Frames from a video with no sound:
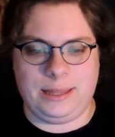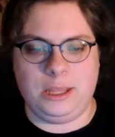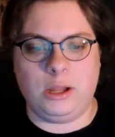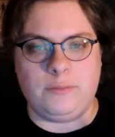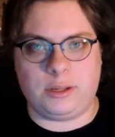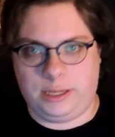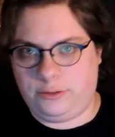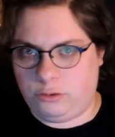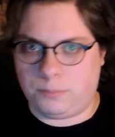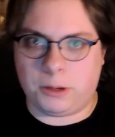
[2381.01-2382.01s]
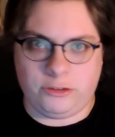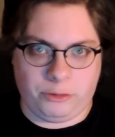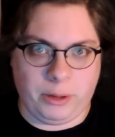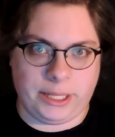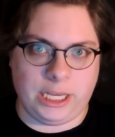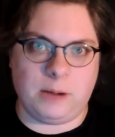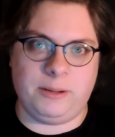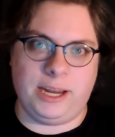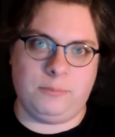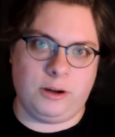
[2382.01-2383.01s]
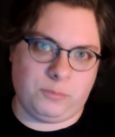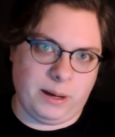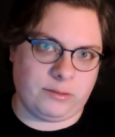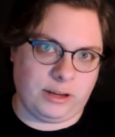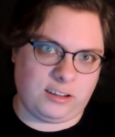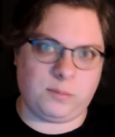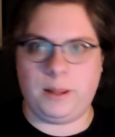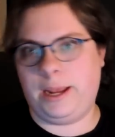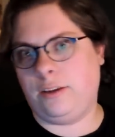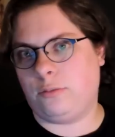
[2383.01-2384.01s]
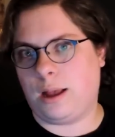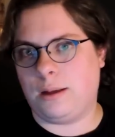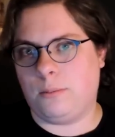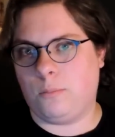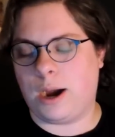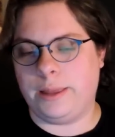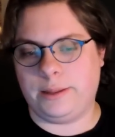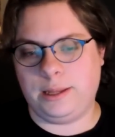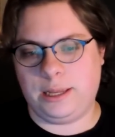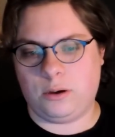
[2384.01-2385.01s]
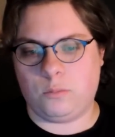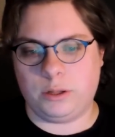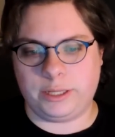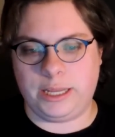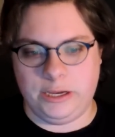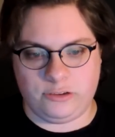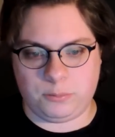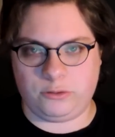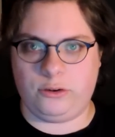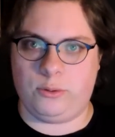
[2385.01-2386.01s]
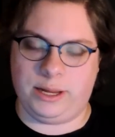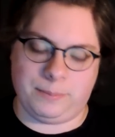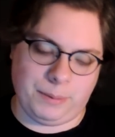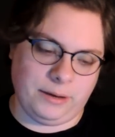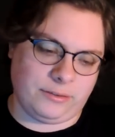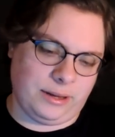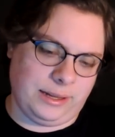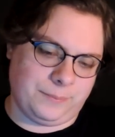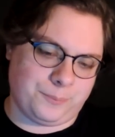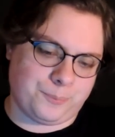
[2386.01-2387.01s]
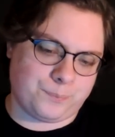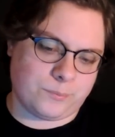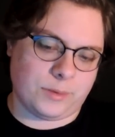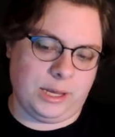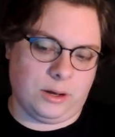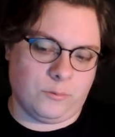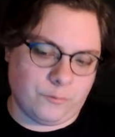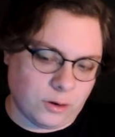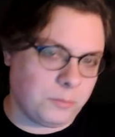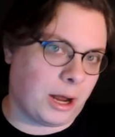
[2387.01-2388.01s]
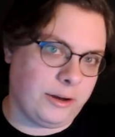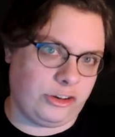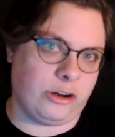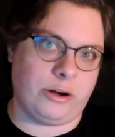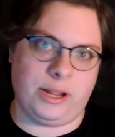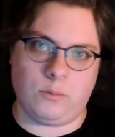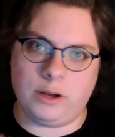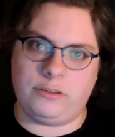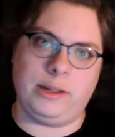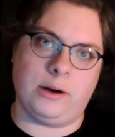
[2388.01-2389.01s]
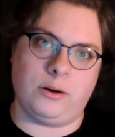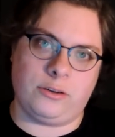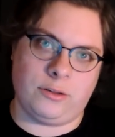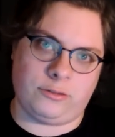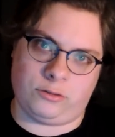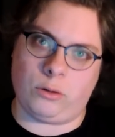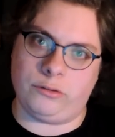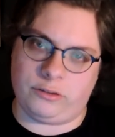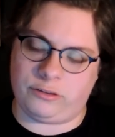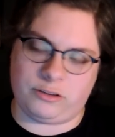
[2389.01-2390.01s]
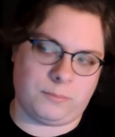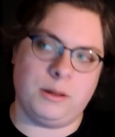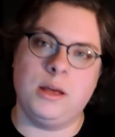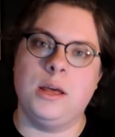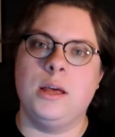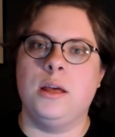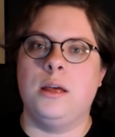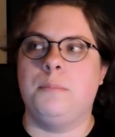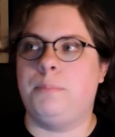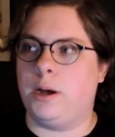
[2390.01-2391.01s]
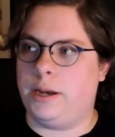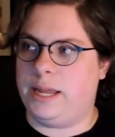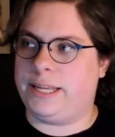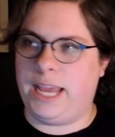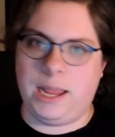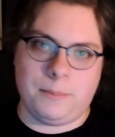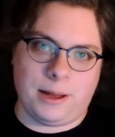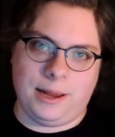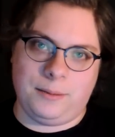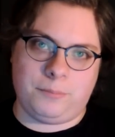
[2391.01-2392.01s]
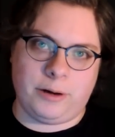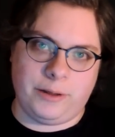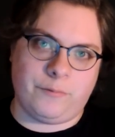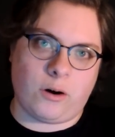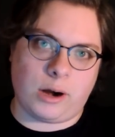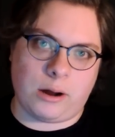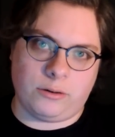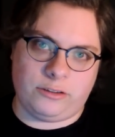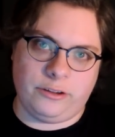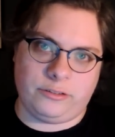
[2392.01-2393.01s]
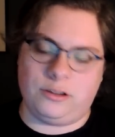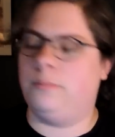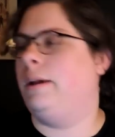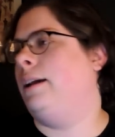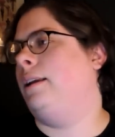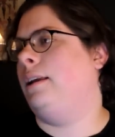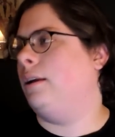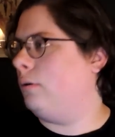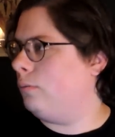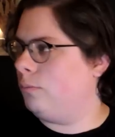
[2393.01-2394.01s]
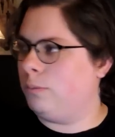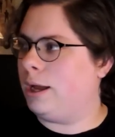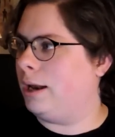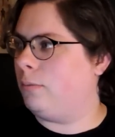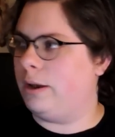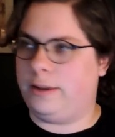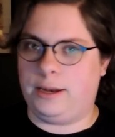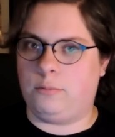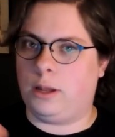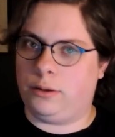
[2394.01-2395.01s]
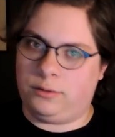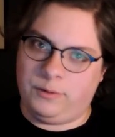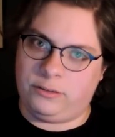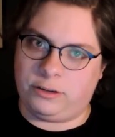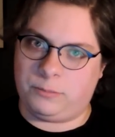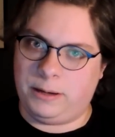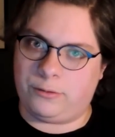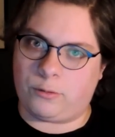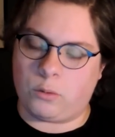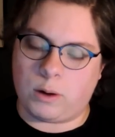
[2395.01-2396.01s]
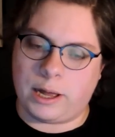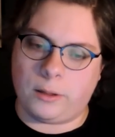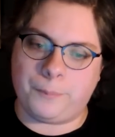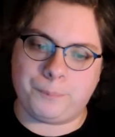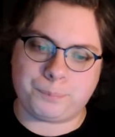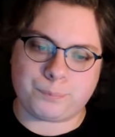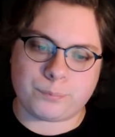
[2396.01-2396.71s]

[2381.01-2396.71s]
and they'll have a link to a Bungie weekly update, which basically explains why the you know what the key ship was doing. It basically you know, from High Charity, went to the to the Sol system, but it came in pretty far out system, and you know, kind of went in at relativistic speeds for a while.